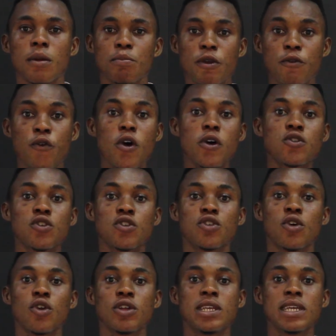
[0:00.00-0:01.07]
Before
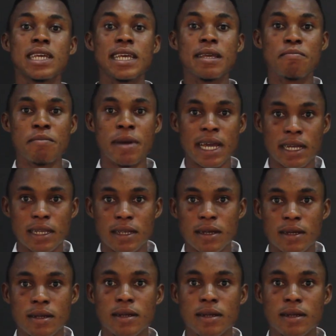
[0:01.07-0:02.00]
sociology emerged,